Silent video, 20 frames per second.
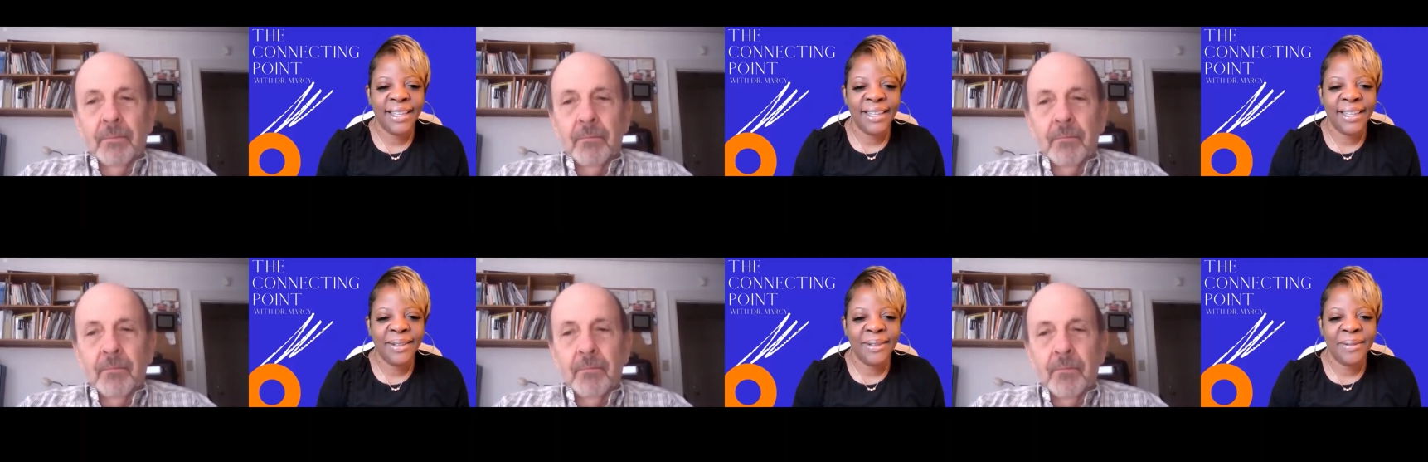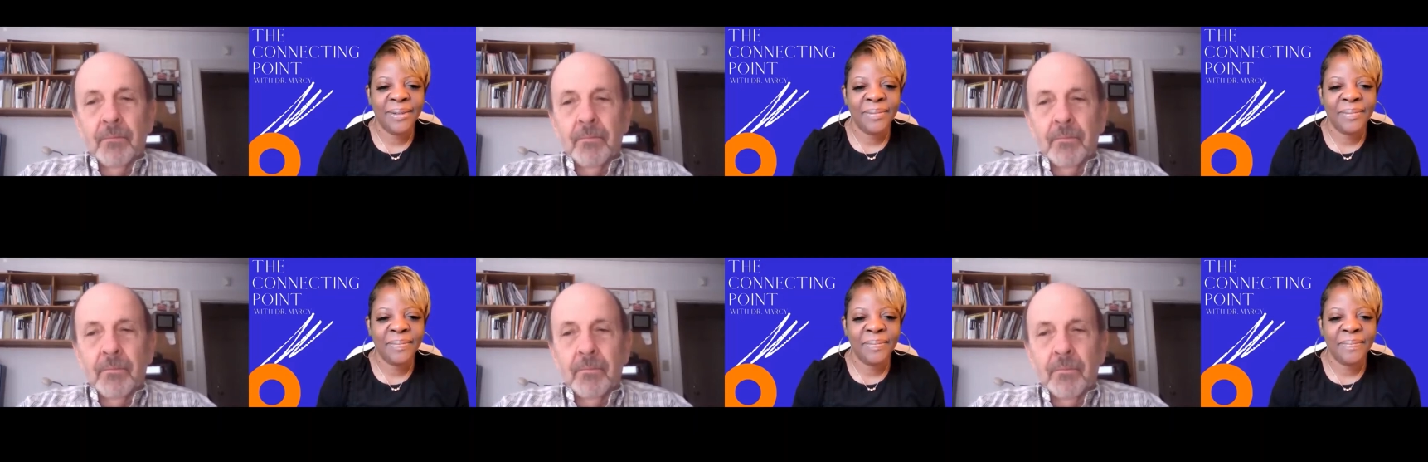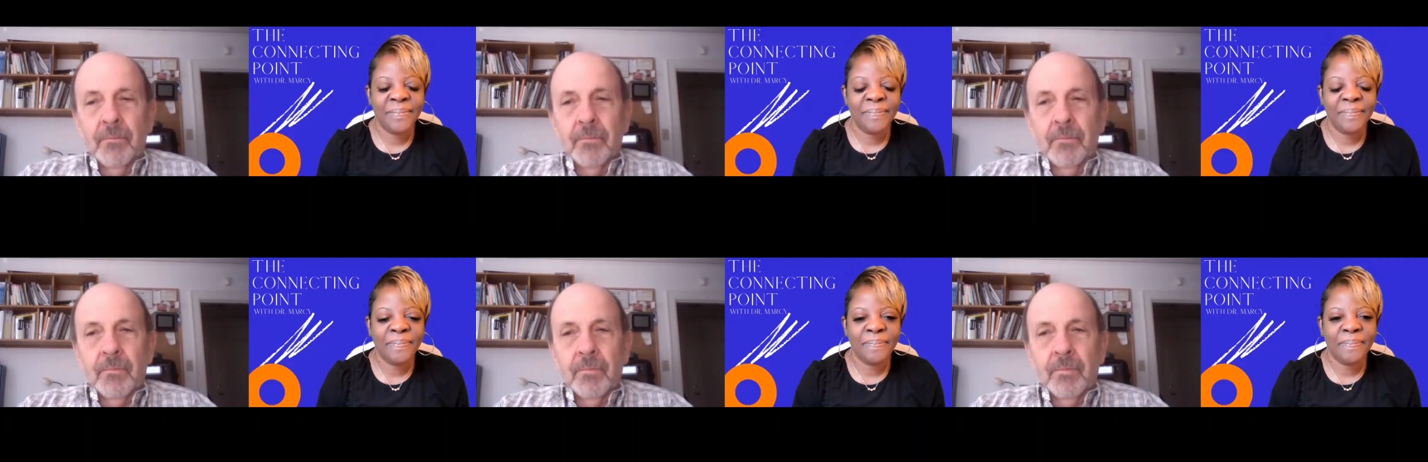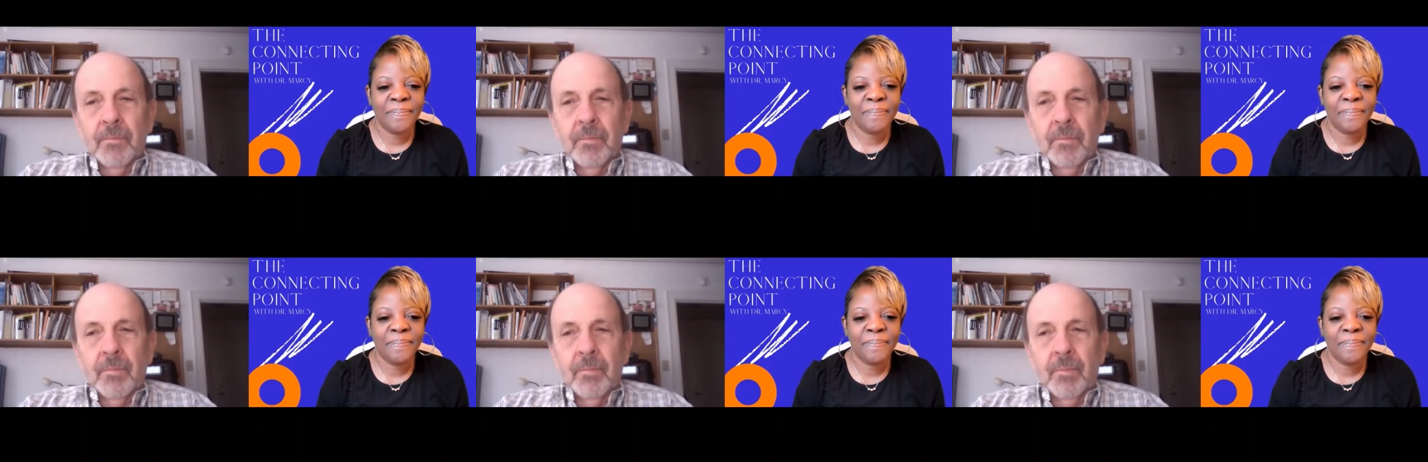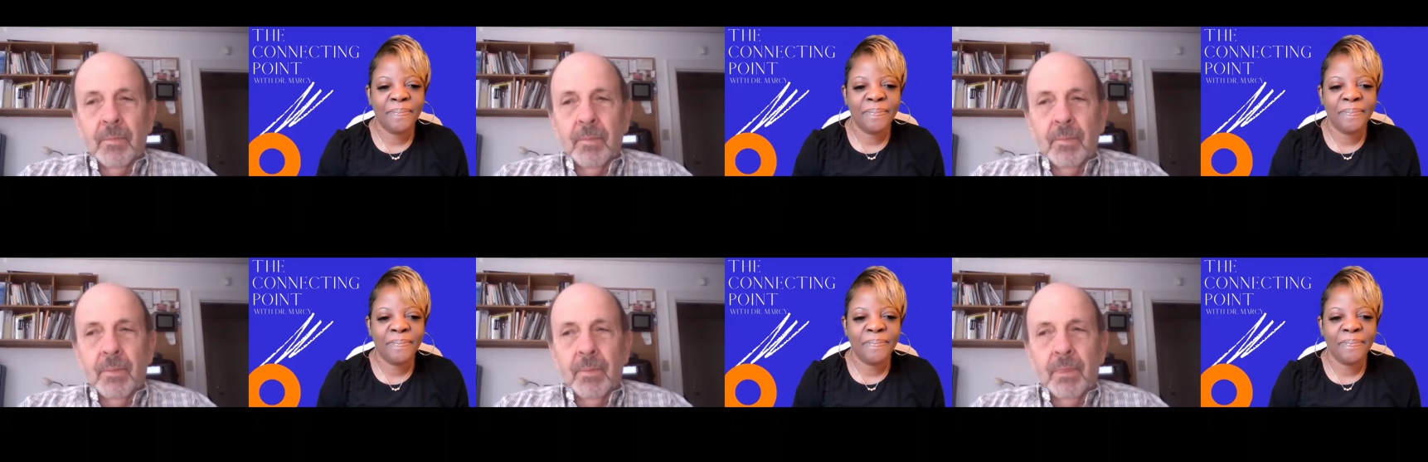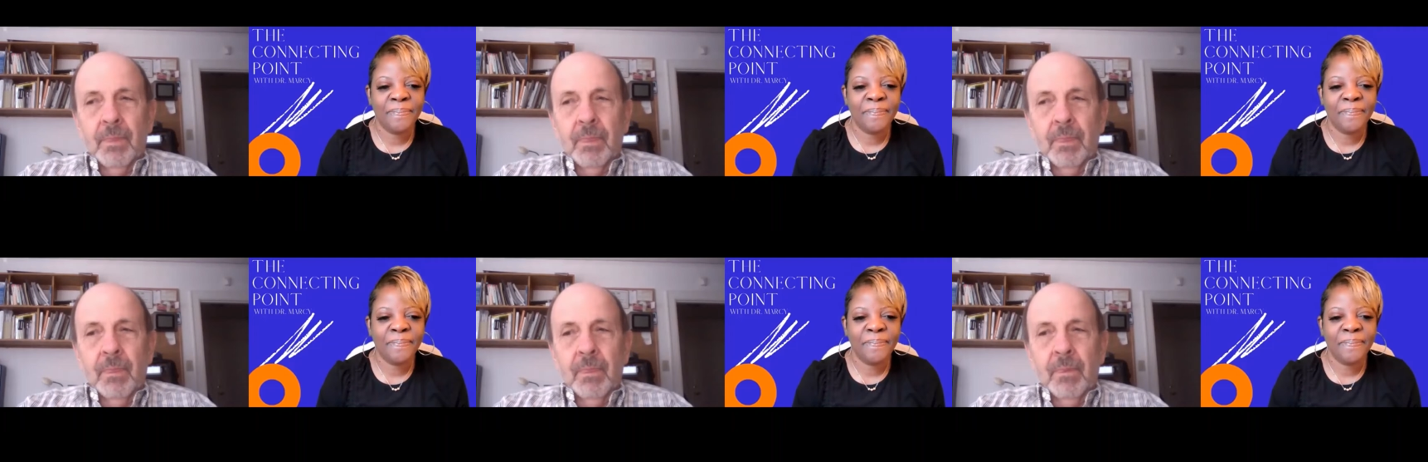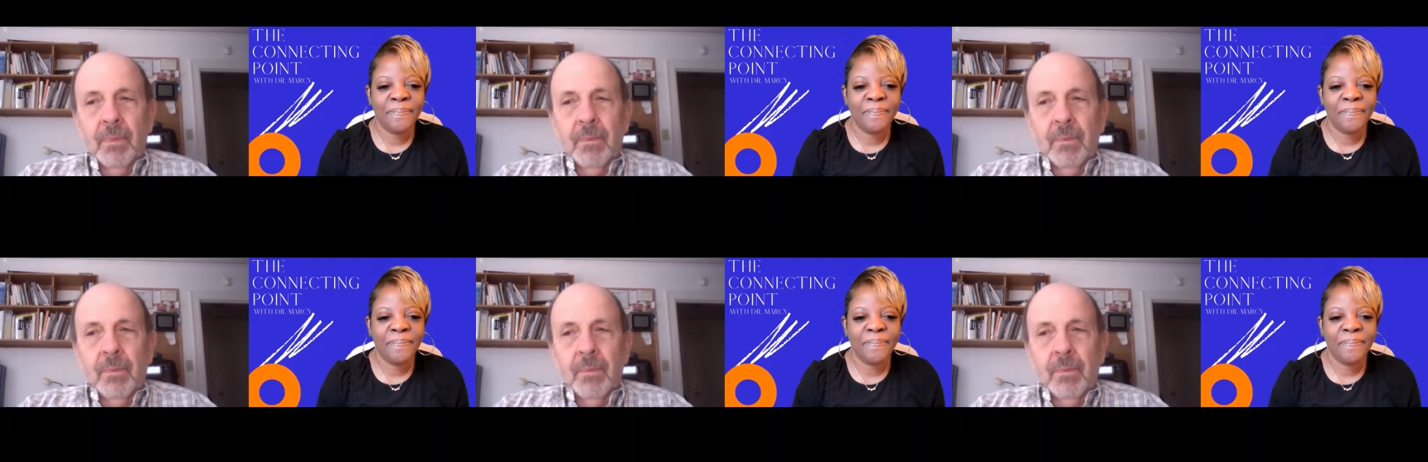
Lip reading: (silence)